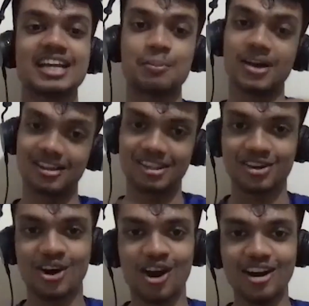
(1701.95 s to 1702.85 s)
up
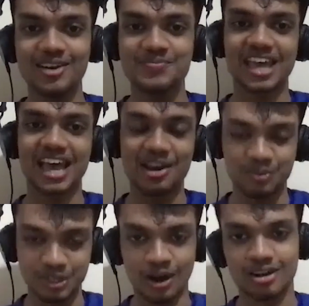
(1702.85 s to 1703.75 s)
another call, and
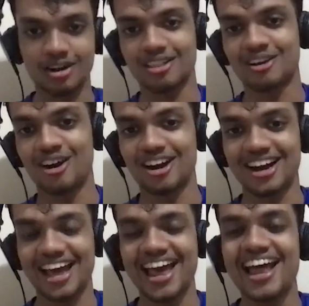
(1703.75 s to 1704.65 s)
we got on the call.
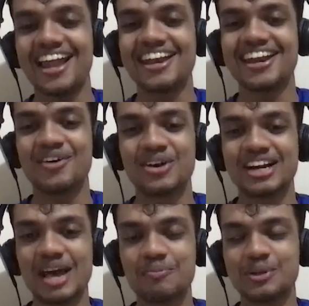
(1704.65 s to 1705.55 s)
And
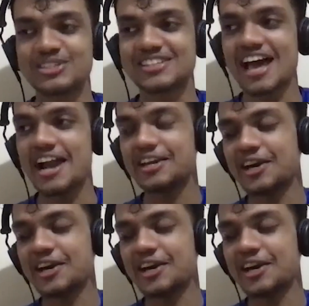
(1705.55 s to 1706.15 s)
what happened was that